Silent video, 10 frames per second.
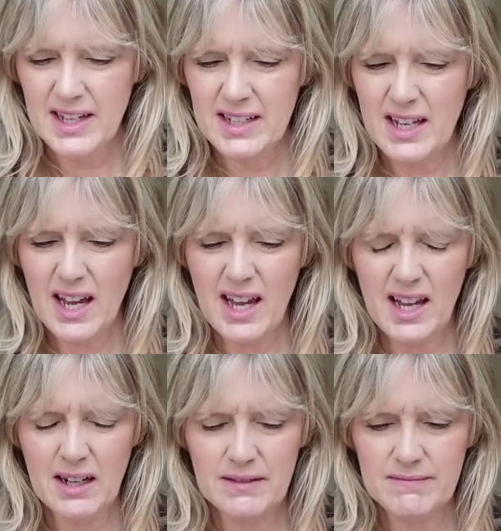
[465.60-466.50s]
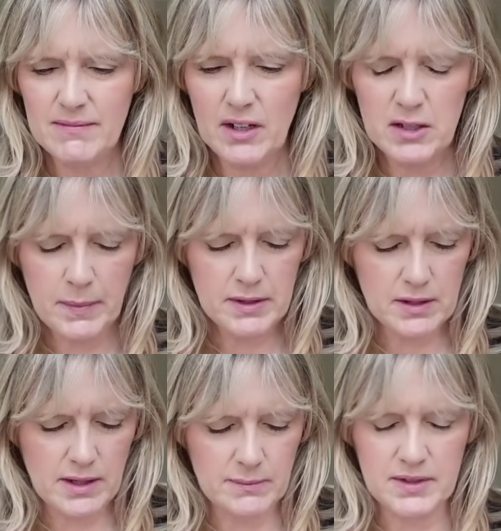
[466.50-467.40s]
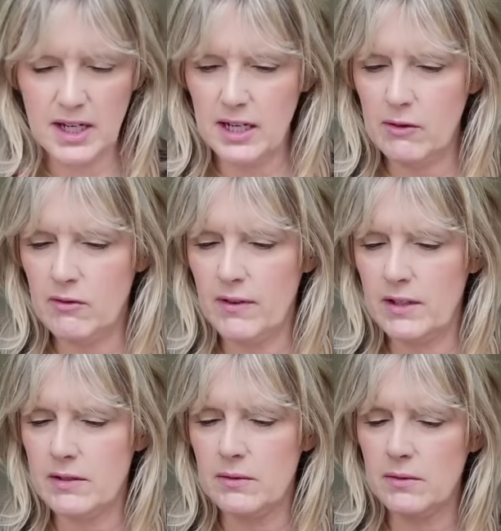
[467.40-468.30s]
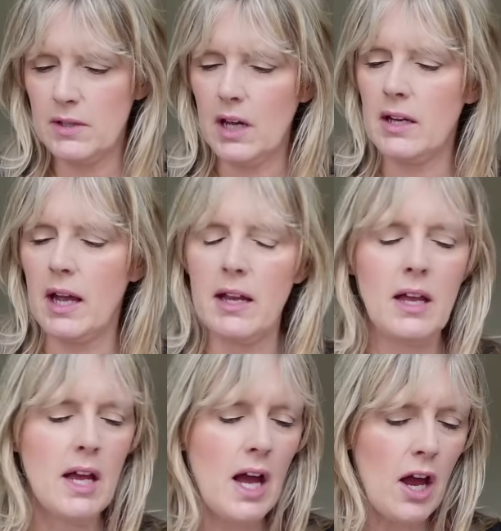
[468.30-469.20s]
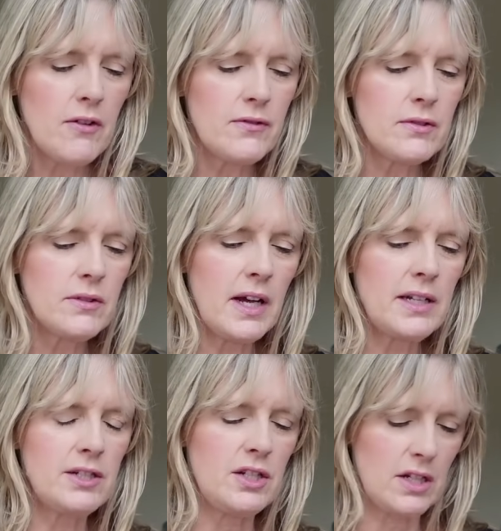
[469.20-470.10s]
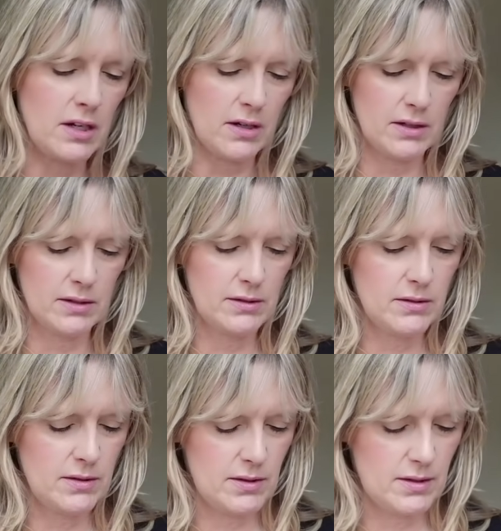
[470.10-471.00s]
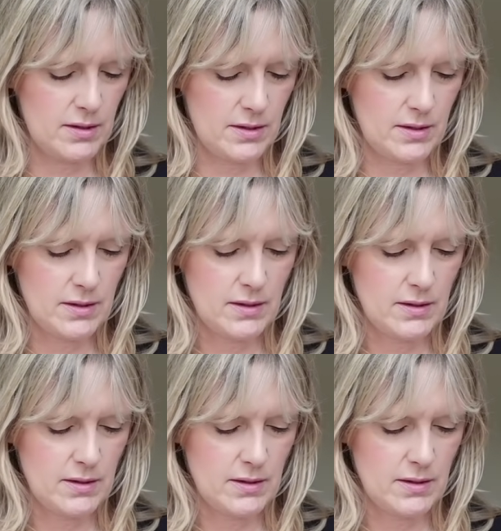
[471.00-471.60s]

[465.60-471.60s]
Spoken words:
Yeah, I suppose I am taking reversals. Okay, overall energy cards.